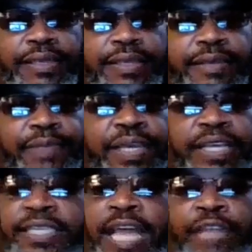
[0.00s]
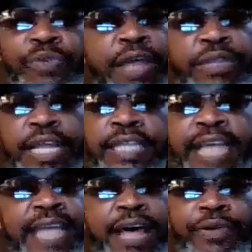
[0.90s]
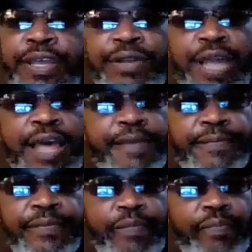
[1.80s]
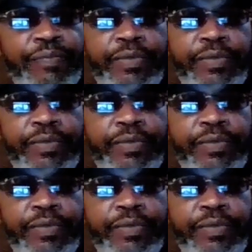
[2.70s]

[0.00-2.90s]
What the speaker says: Man, they got to open their eyes up.